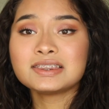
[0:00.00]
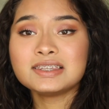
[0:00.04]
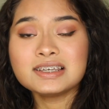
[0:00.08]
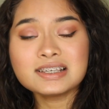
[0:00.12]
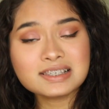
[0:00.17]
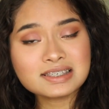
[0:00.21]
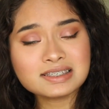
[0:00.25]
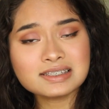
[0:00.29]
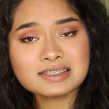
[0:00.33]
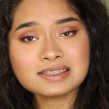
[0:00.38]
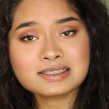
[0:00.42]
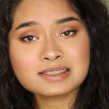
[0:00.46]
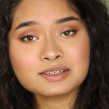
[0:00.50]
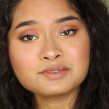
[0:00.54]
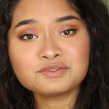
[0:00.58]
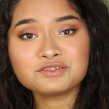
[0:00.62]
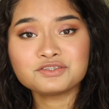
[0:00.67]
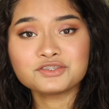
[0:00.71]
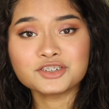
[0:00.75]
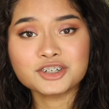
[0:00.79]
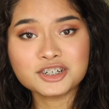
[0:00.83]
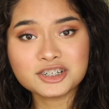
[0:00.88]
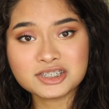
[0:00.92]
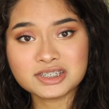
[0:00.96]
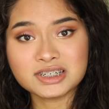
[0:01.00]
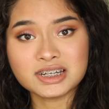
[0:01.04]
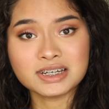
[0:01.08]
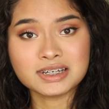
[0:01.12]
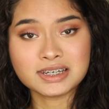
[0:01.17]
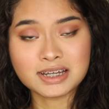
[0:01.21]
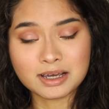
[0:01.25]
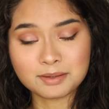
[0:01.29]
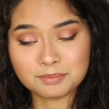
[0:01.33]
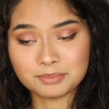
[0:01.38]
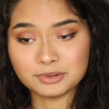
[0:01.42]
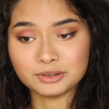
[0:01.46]
This is some first
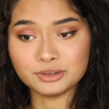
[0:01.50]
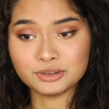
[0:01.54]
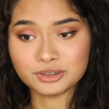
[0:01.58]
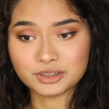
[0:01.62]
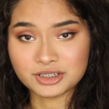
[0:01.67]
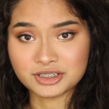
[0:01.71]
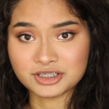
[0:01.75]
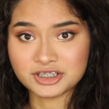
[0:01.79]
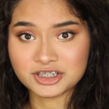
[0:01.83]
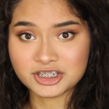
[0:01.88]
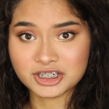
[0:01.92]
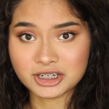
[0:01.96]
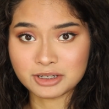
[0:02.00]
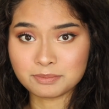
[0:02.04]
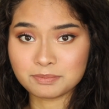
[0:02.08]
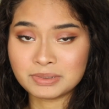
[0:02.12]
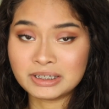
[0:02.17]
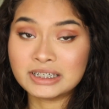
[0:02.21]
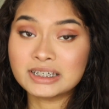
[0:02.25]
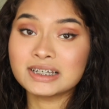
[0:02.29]
day type of look and shit